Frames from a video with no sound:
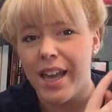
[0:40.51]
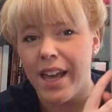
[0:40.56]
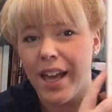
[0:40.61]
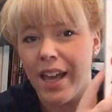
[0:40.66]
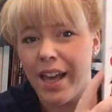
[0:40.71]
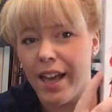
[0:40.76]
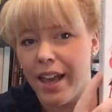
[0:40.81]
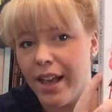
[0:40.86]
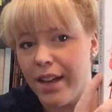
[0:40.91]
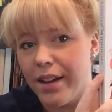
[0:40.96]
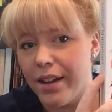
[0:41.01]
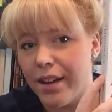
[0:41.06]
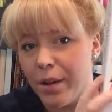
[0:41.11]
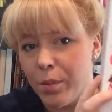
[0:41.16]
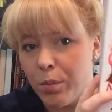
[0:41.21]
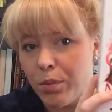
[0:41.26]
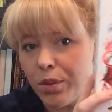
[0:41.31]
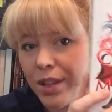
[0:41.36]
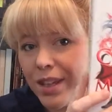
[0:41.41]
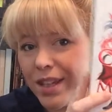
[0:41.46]
And
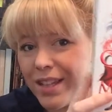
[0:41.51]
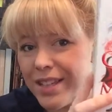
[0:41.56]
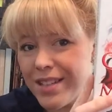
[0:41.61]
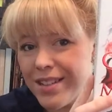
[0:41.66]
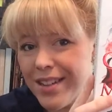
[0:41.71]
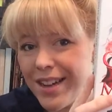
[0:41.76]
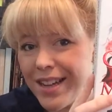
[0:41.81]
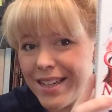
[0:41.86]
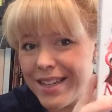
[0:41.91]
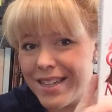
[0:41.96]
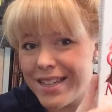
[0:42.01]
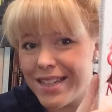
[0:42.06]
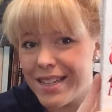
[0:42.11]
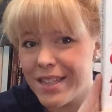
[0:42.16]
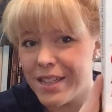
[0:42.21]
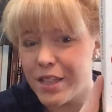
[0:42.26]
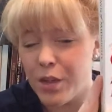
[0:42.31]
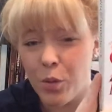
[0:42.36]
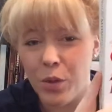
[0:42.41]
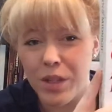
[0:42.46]
I'm really excited
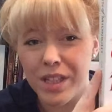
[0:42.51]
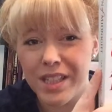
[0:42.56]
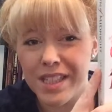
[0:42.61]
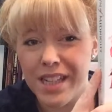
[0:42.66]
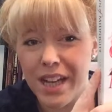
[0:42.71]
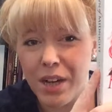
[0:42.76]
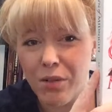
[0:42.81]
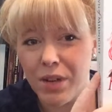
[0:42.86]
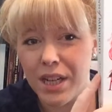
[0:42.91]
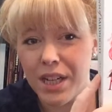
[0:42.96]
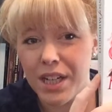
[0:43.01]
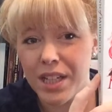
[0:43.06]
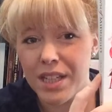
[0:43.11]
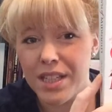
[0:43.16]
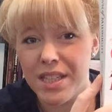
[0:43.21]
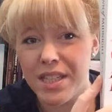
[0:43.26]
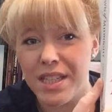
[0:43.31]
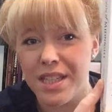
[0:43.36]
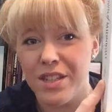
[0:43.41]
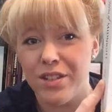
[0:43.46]
because I want to start reading
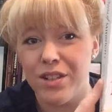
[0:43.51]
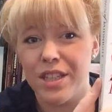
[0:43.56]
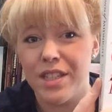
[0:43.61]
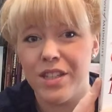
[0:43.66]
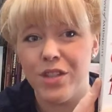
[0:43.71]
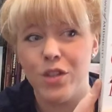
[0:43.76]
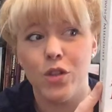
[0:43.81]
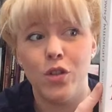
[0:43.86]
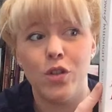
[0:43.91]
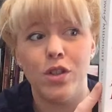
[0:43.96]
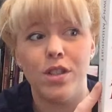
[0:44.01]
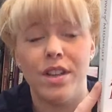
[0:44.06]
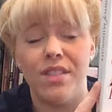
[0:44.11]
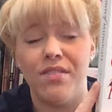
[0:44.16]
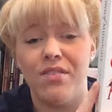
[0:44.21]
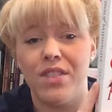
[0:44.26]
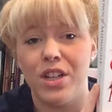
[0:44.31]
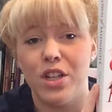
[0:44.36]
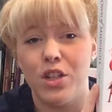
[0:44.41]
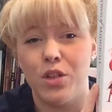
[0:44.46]
this series as soon as I
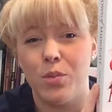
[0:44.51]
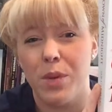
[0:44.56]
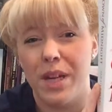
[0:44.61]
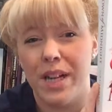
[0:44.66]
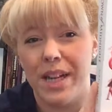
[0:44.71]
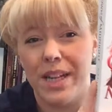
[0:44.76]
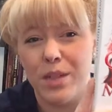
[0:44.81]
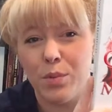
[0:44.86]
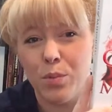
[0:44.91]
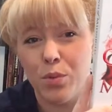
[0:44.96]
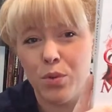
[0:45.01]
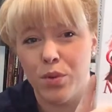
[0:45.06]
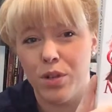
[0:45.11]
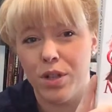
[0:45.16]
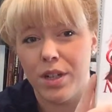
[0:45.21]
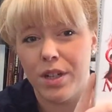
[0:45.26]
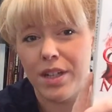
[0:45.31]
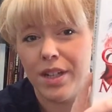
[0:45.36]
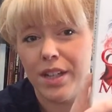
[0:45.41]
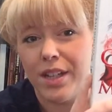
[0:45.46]
finish my next
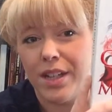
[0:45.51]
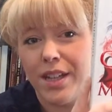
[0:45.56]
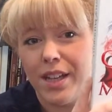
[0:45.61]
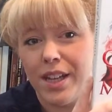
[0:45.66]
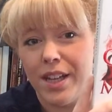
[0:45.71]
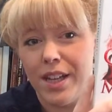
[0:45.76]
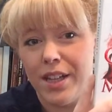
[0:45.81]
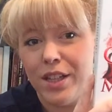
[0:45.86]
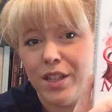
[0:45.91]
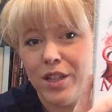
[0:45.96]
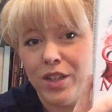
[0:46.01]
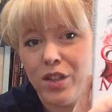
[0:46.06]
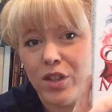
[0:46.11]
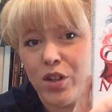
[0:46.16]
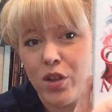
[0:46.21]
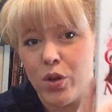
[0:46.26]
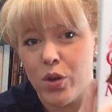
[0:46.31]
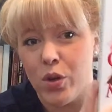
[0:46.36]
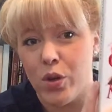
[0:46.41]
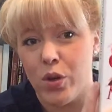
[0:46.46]
book. So
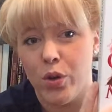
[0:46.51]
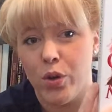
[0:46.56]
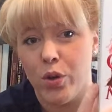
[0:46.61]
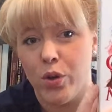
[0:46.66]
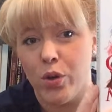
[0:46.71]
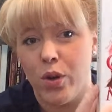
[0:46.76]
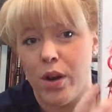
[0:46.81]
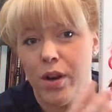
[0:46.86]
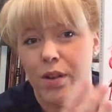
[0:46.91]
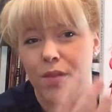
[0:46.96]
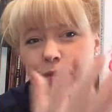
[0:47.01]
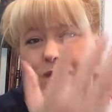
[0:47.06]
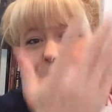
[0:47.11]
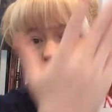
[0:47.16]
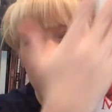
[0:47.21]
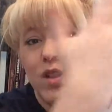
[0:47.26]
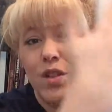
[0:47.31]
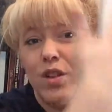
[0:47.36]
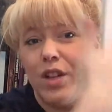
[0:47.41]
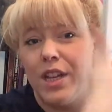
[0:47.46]
I've
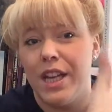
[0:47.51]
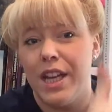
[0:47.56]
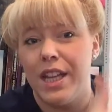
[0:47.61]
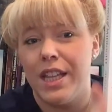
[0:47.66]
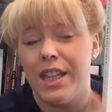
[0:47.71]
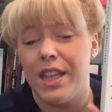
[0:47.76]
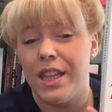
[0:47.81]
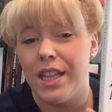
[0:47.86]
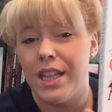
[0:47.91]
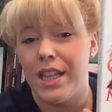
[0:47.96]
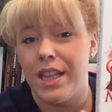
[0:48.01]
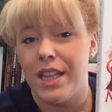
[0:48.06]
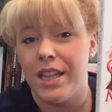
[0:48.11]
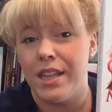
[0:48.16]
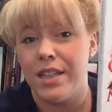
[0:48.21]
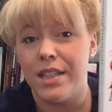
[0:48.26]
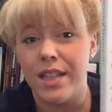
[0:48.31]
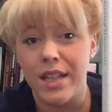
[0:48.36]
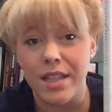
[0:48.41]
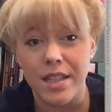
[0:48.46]
just got to get the
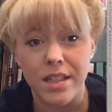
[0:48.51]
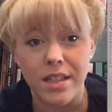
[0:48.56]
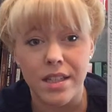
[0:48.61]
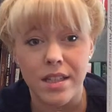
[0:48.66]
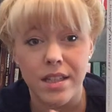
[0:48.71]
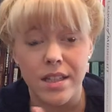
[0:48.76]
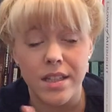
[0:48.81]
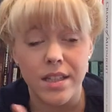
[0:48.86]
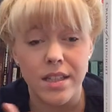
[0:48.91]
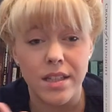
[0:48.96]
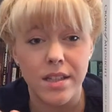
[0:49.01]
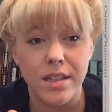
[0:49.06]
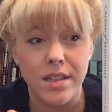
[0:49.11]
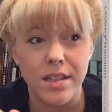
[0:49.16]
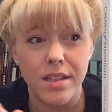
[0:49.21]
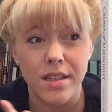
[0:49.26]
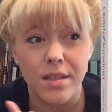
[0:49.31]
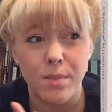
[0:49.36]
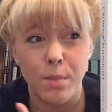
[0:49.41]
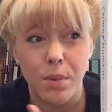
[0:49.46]

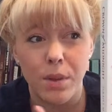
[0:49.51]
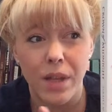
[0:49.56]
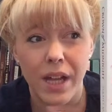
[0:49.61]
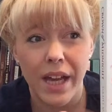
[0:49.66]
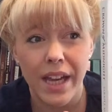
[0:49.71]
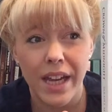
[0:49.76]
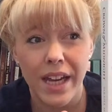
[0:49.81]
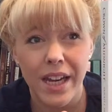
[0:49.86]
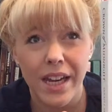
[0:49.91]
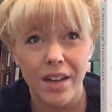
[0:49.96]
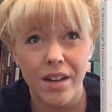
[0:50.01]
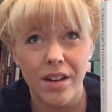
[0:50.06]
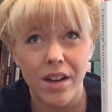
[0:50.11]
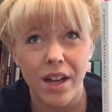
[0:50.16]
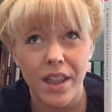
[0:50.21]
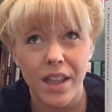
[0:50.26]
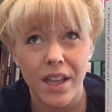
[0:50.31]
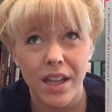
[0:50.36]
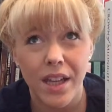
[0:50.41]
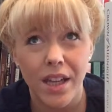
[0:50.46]
Assassin's Blade, I
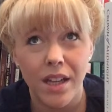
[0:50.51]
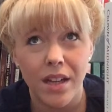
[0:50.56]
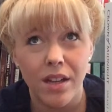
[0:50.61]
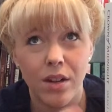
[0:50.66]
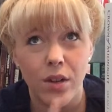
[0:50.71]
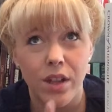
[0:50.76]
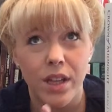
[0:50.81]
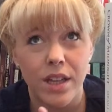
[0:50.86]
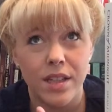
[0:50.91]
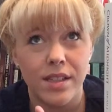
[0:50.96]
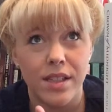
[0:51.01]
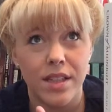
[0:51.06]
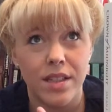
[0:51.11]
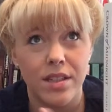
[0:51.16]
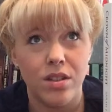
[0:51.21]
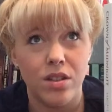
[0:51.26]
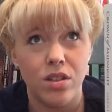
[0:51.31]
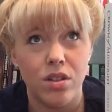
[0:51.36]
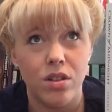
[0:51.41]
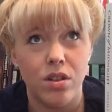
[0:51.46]
think, or the
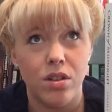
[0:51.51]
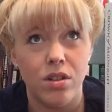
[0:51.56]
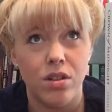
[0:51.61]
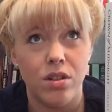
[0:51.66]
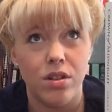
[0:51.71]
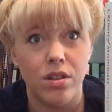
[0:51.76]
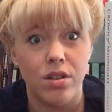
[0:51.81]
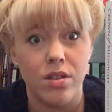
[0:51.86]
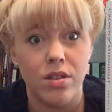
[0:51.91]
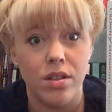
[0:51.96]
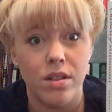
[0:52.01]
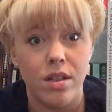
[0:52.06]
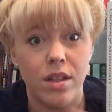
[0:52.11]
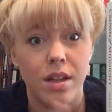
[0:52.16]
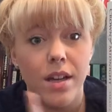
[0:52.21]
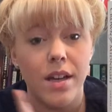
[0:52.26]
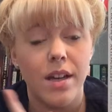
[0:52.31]
Assassin's Curse.